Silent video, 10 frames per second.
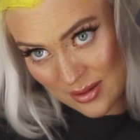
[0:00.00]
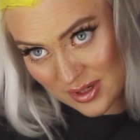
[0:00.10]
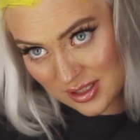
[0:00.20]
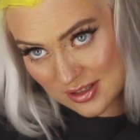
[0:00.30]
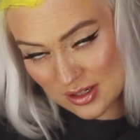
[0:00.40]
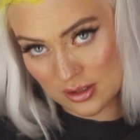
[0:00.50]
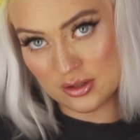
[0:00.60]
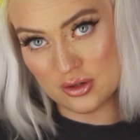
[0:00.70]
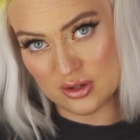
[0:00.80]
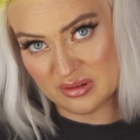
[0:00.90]
I mean, it's
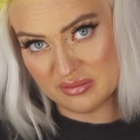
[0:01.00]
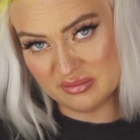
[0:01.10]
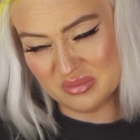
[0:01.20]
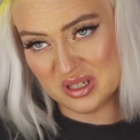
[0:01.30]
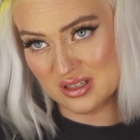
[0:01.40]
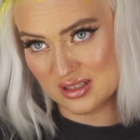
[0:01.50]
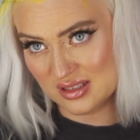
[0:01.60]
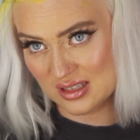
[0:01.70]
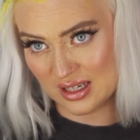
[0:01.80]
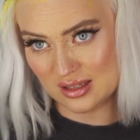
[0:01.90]
not good, but
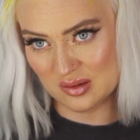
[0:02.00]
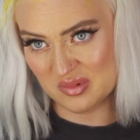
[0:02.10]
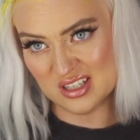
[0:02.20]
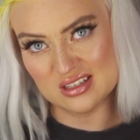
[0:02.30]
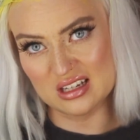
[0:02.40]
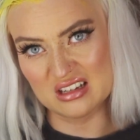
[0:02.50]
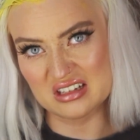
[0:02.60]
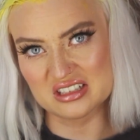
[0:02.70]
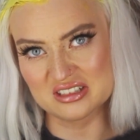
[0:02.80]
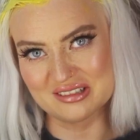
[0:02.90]
it's like the best thing I can